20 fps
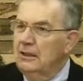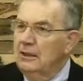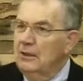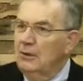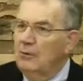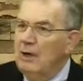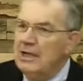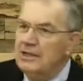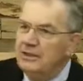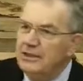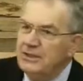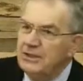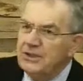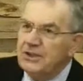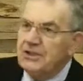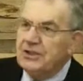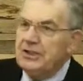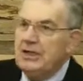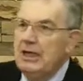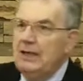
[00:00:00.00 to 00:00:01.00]
Why
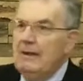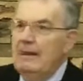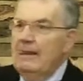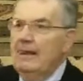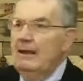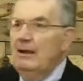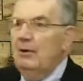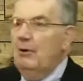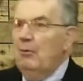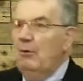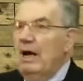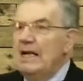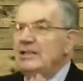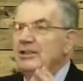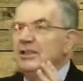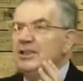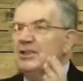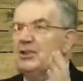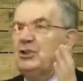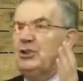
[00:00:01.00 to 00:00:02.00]
does, why
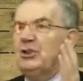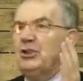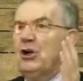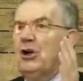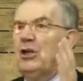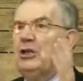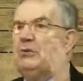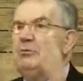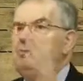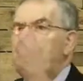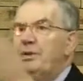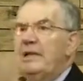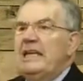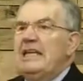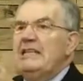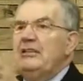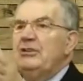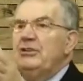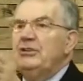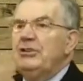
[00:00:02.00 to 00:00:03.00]
does John
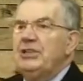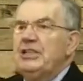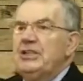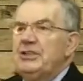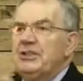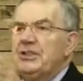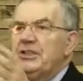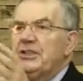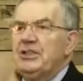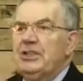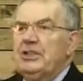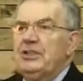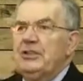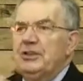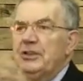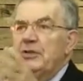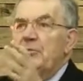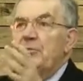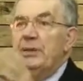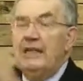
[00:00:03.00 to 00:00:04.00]
paint Jesus into
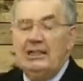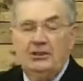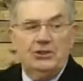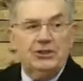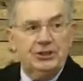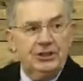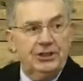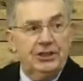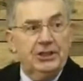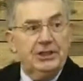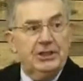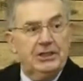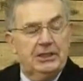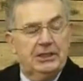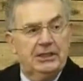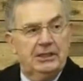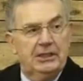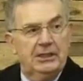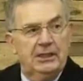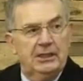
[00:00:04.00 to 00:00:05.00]
the picture
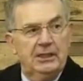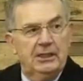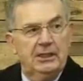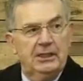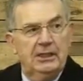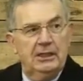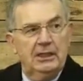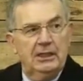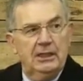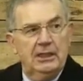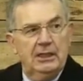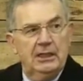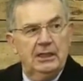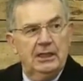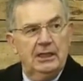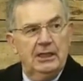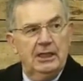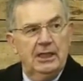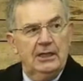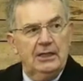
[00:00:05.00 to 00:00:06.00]

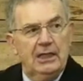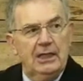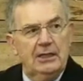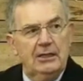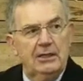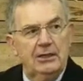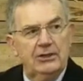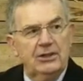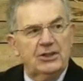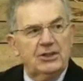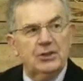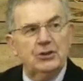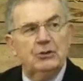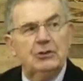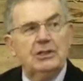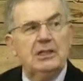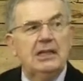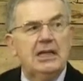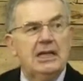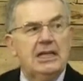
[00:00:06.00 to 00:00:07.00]
and then there is no
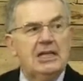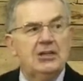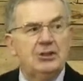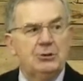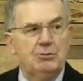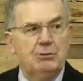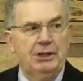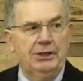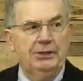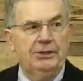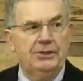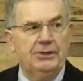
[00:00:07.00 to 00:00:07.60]
engagement?